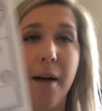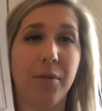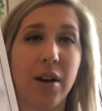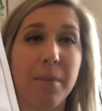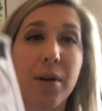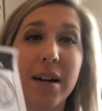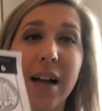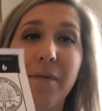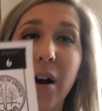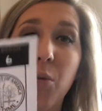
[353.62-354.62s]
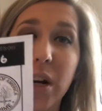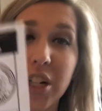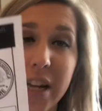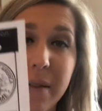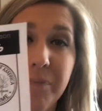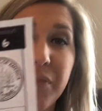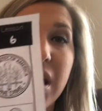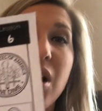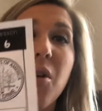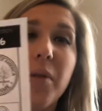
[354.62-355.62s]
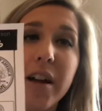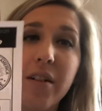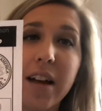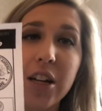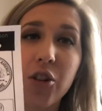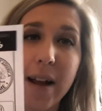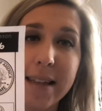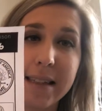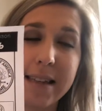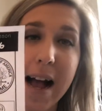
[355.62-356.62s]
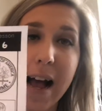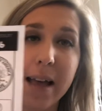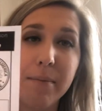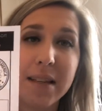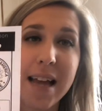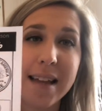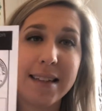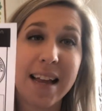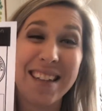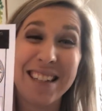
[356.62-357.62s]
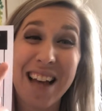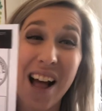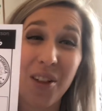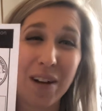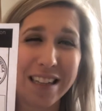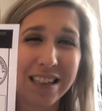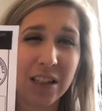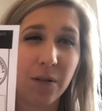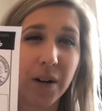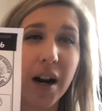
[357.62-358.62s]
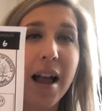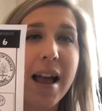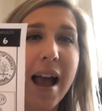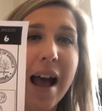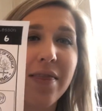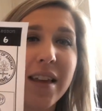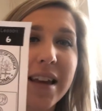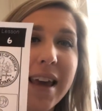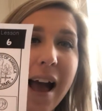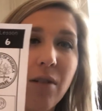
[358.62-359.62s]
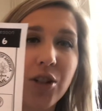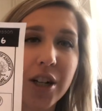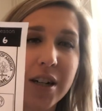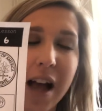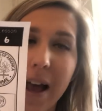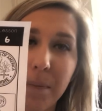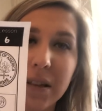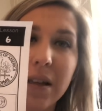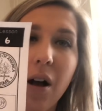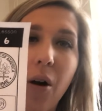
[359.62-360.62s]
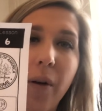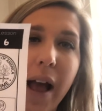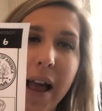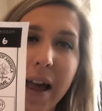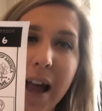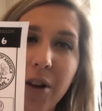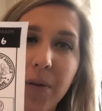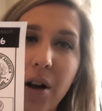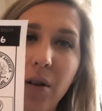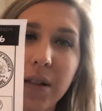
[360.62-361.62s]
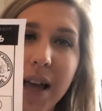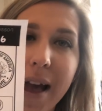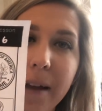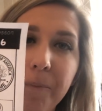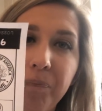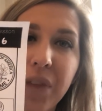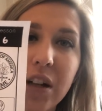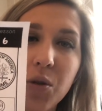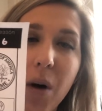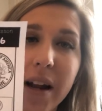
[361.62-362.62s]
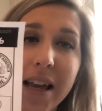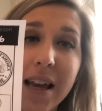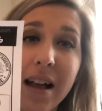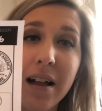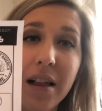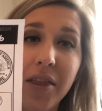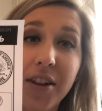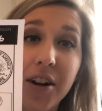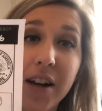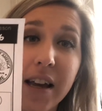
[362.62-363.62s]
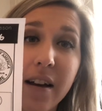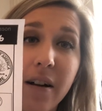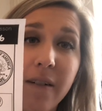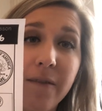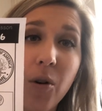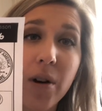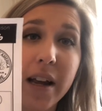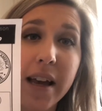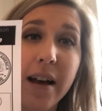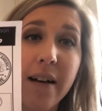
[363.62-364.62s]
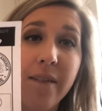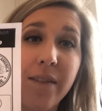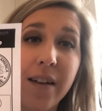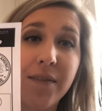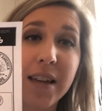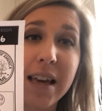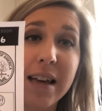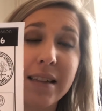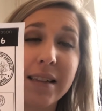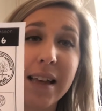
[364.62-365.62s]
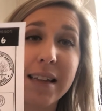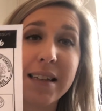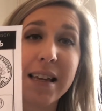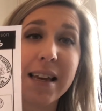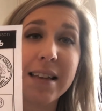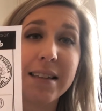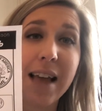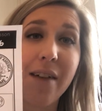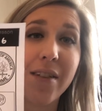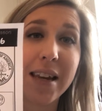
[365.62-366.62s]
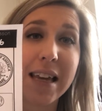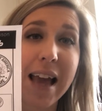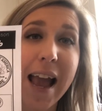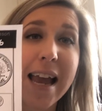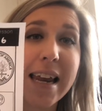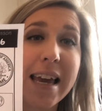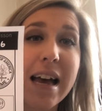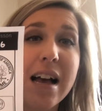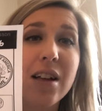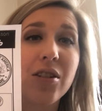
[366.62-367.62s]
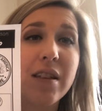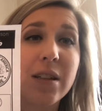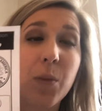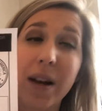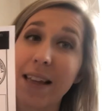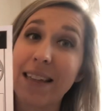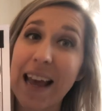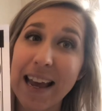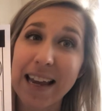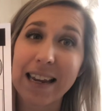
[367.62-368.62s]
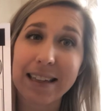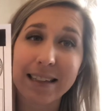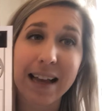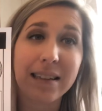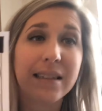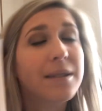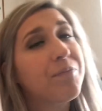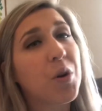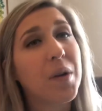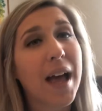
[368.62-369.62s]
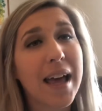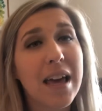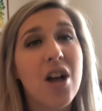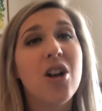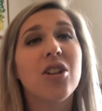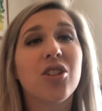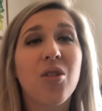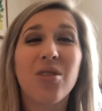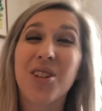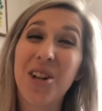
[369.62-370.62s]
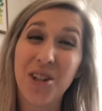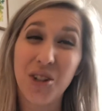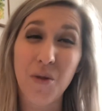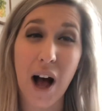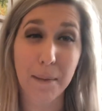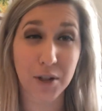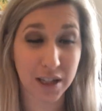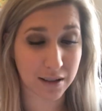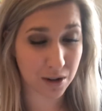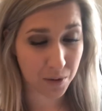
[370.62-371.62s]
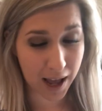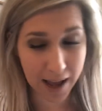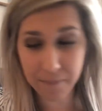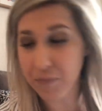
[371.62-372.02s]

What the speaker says: you can print off our worksheet where you can trace dime, 10 cents, color it silver, and then count your dimes. Okay, again, you would go 10, 20, 30, 40, 50, 60, 70, 80. So this one is 80 cents. Okay, so those are your 2 options. Okay,